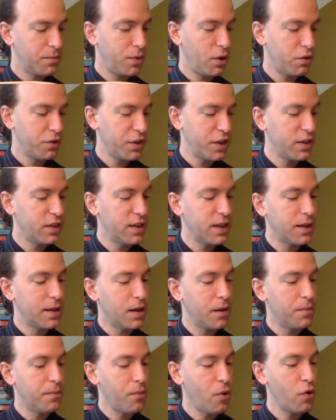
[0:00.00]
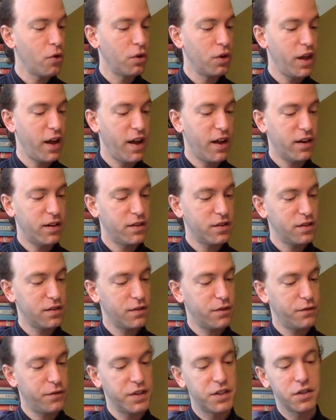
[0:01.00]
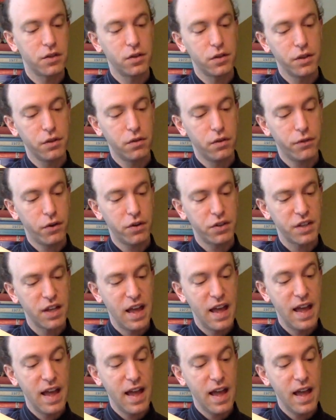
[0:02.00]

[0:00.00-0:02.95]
both in the moral and physical universe.